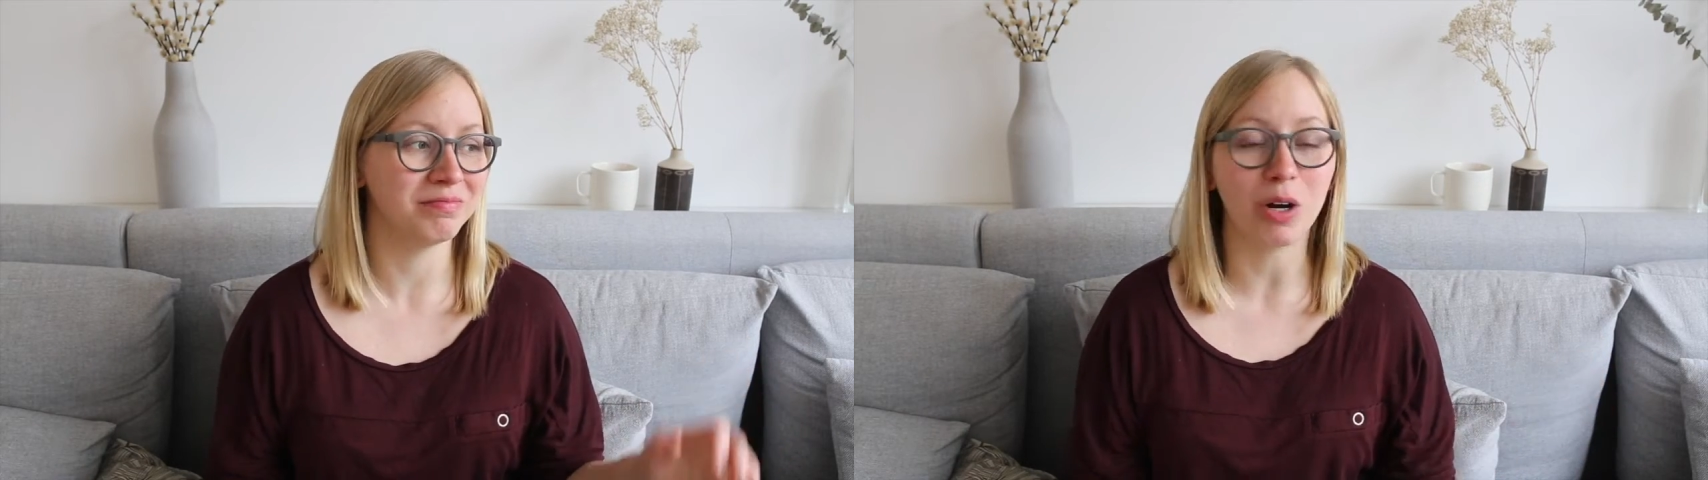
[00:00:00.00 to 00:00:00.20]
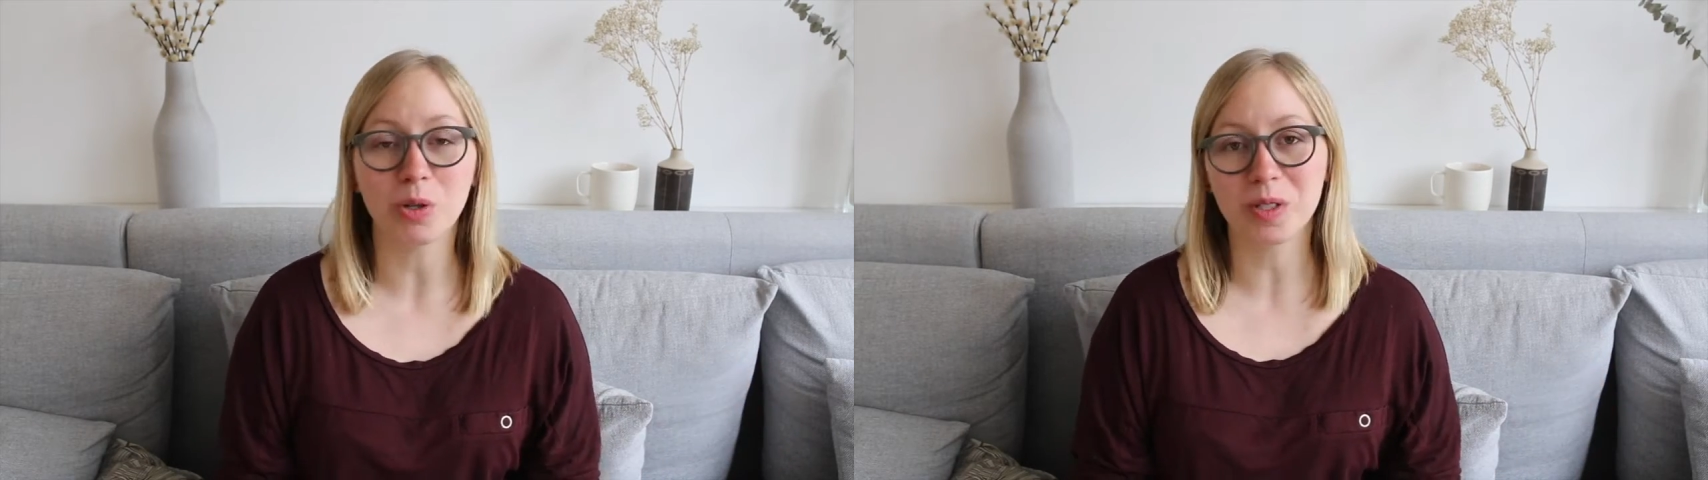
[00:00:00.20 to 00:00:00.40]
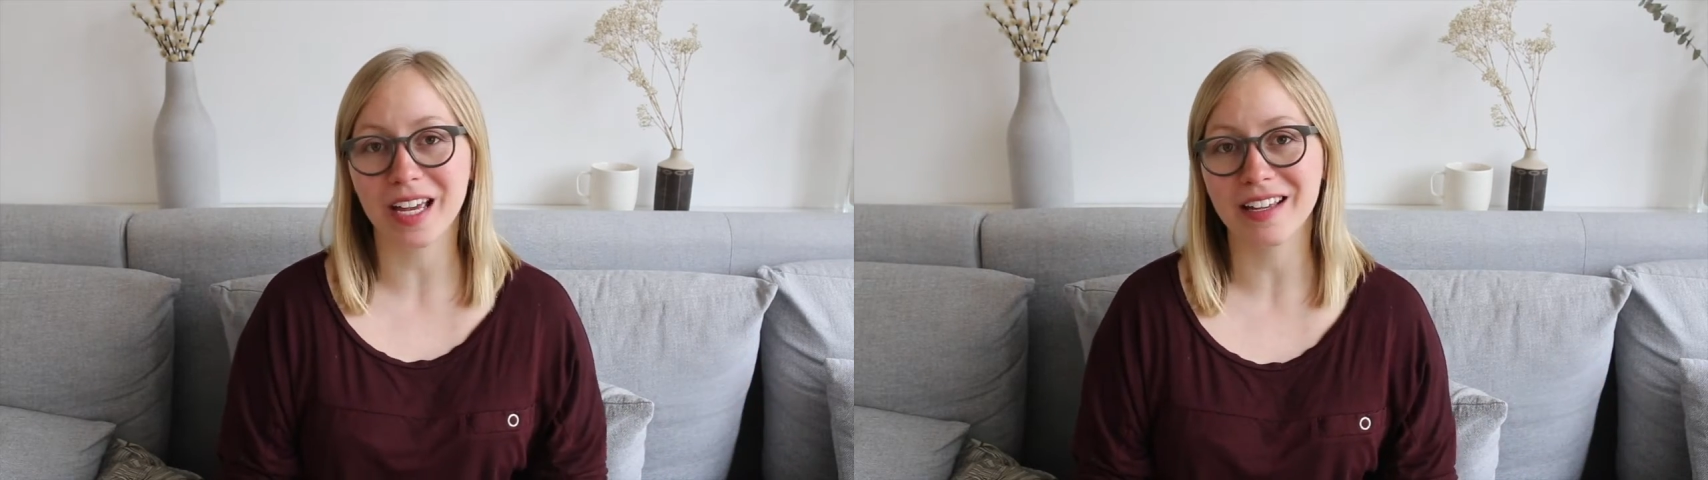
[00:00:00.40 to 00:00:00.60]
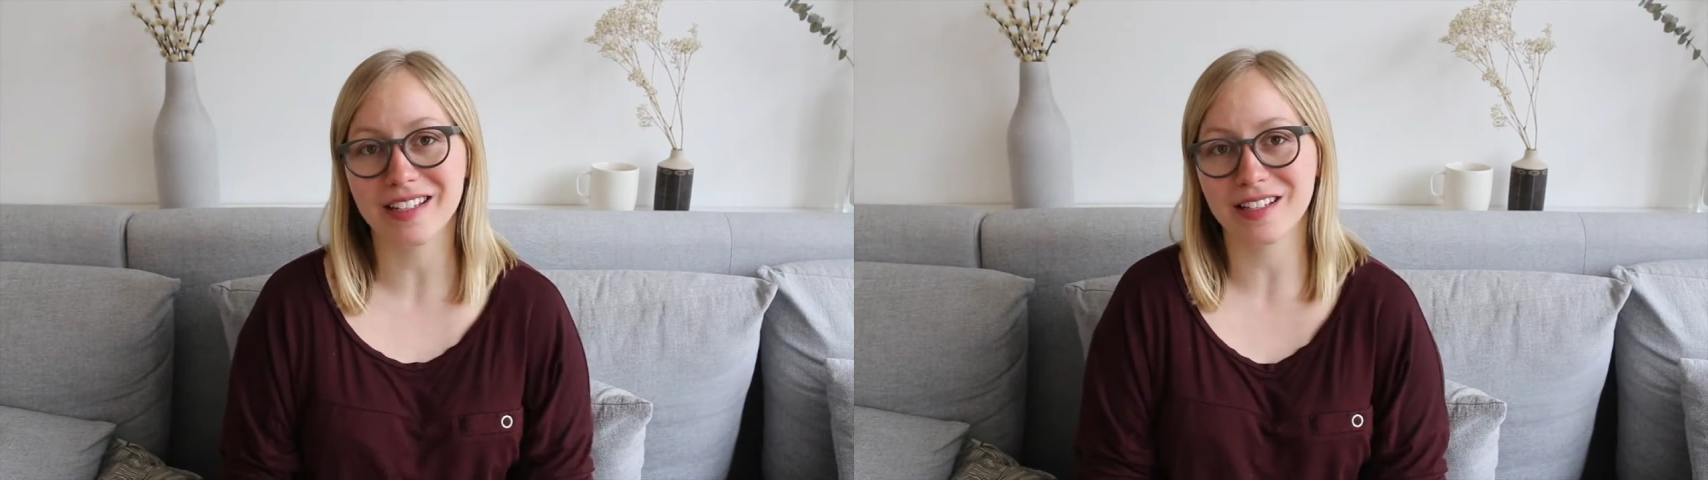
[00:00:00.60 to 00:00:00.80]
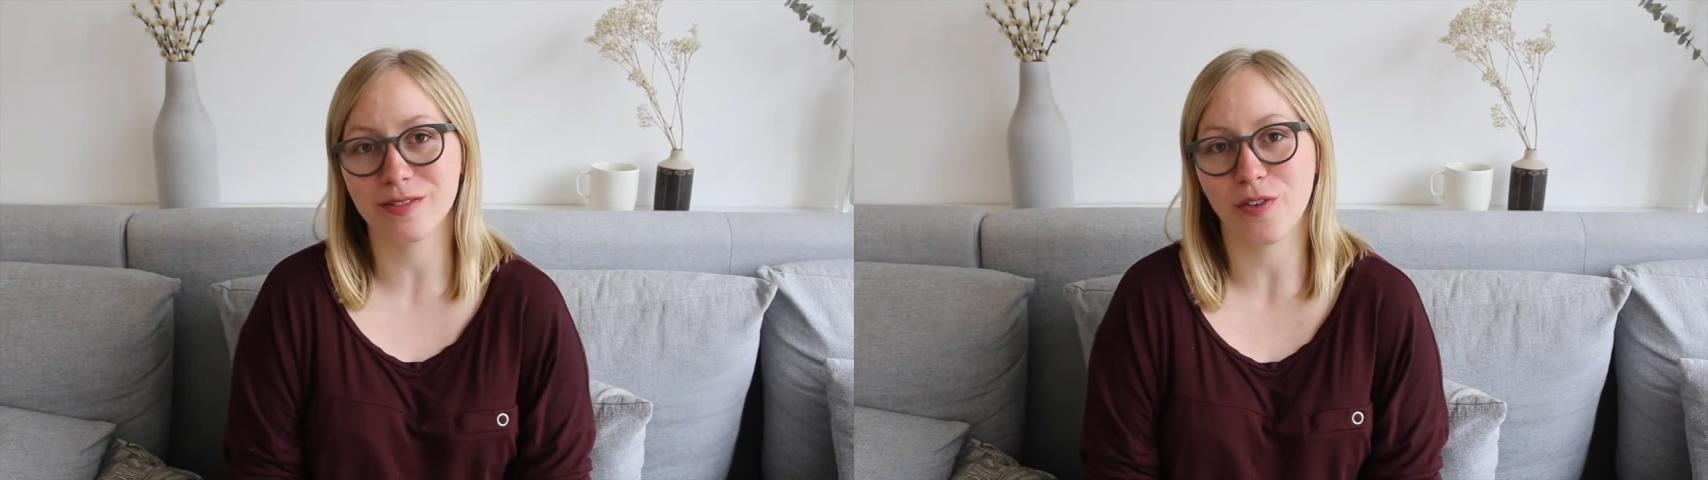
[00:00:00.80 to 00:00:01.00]
most
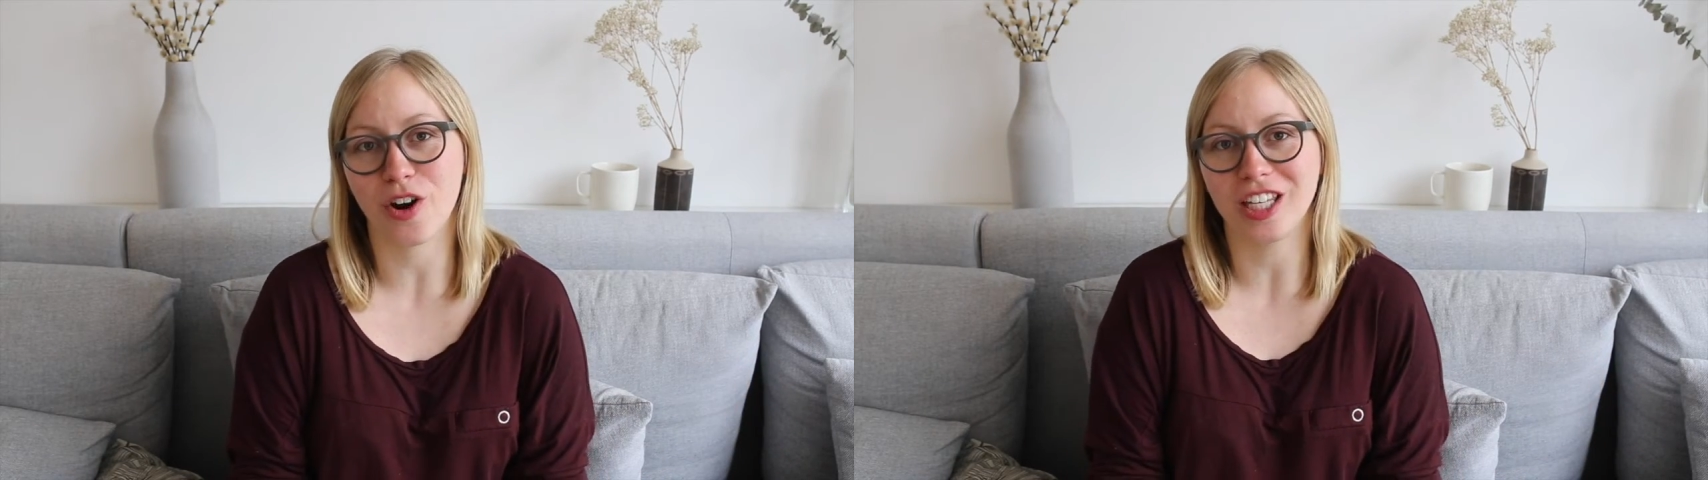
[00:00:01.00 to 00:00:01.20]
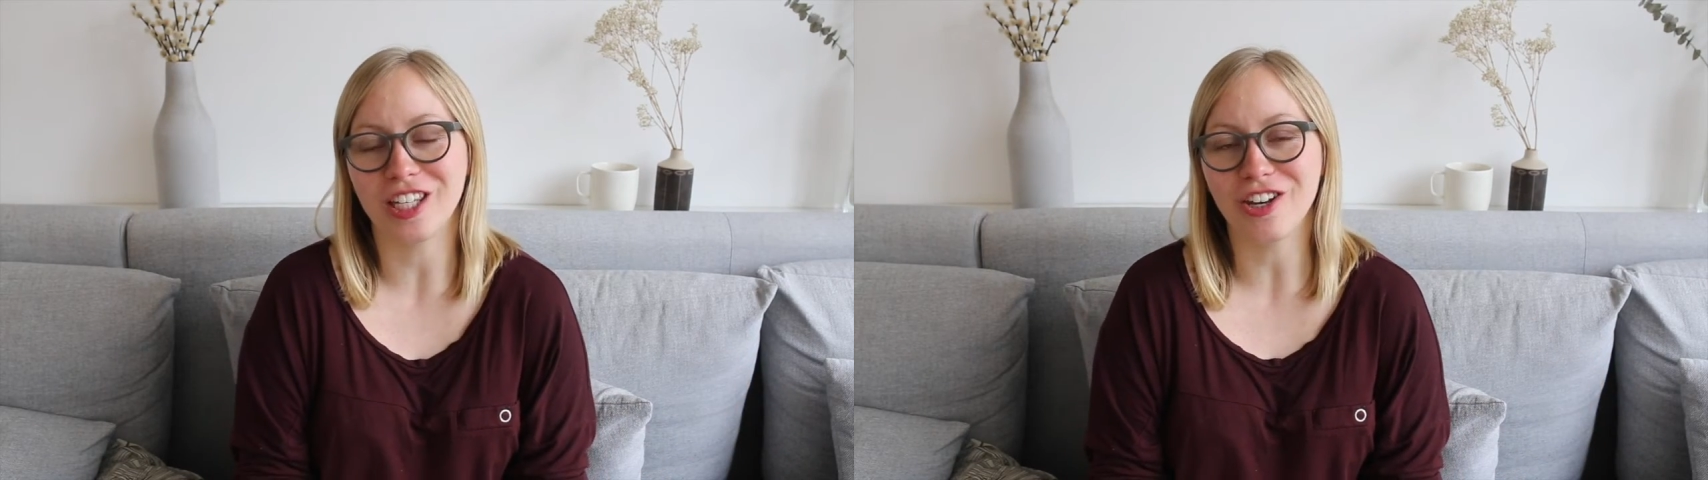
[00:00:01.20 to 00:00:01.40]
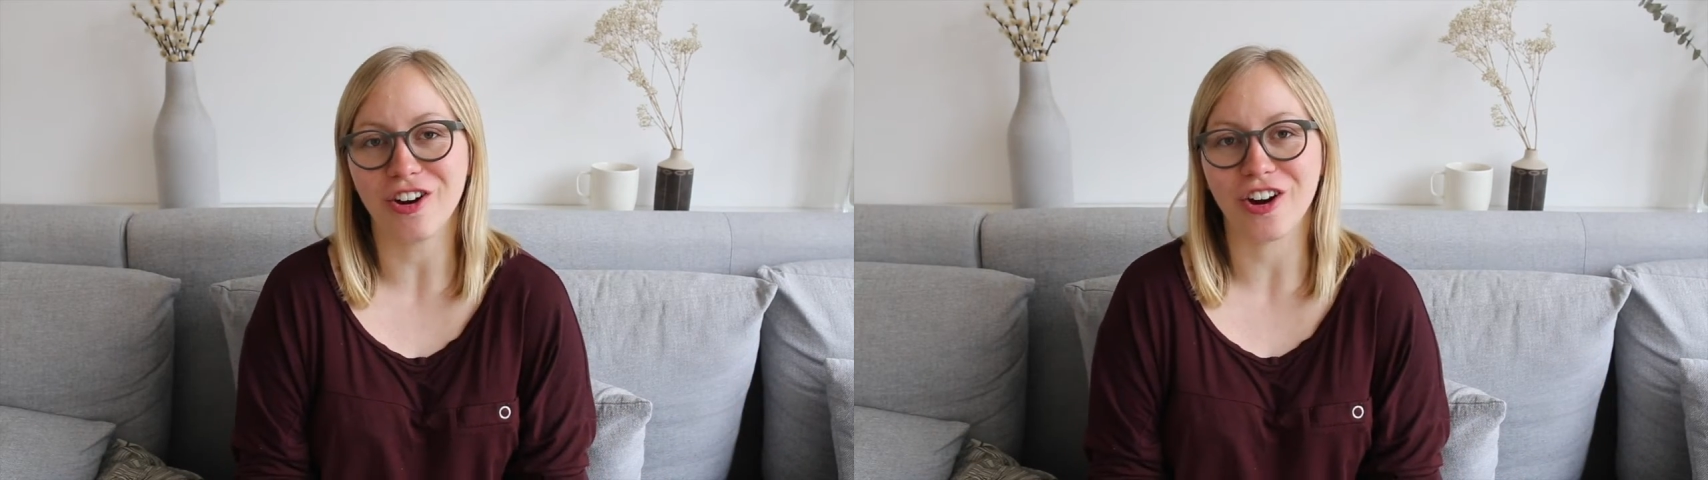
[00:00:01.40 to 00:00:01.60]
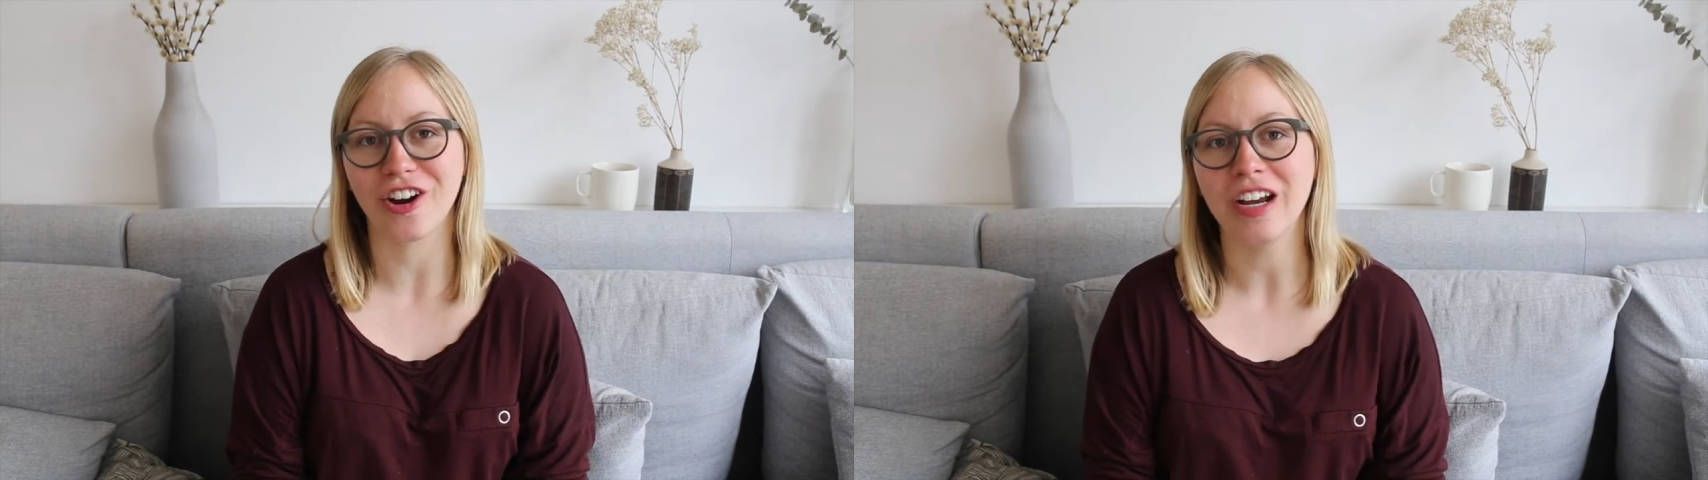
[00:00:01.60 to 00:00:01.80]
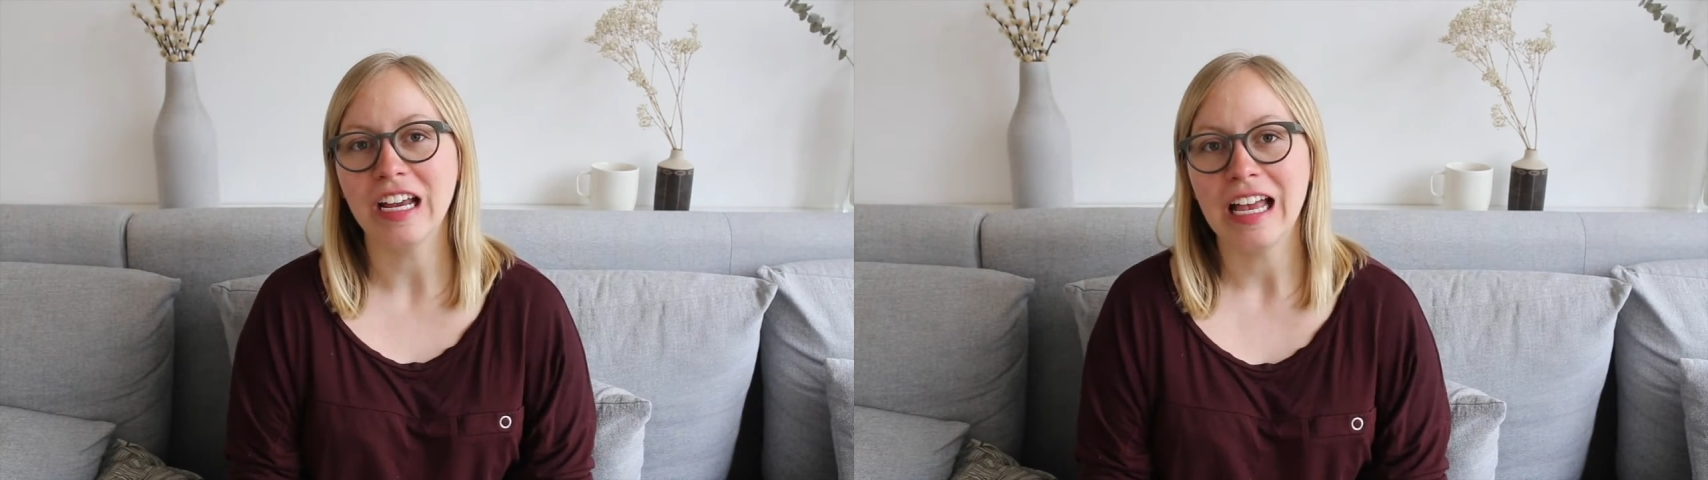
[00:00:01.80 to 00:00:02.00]
cases for a year.